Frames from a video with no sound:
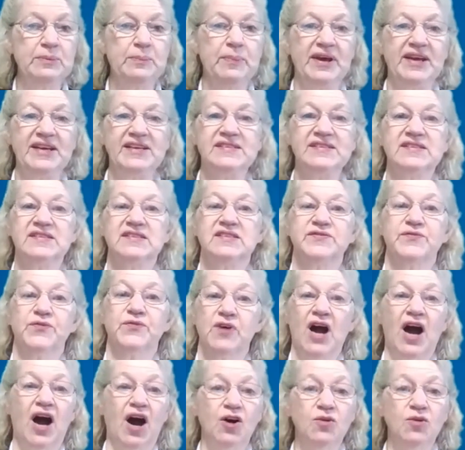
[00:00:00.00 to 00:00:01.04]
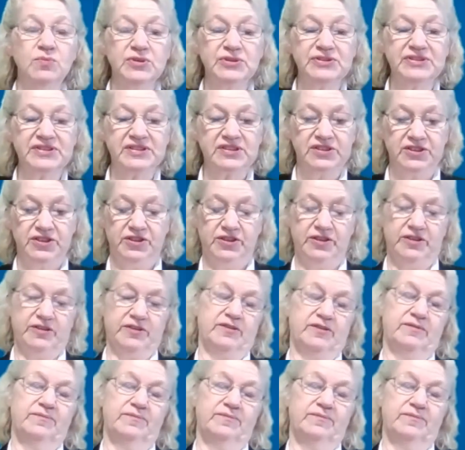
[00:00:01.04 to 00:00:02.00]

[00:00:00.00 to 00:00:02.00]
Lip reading: basis for almost a year.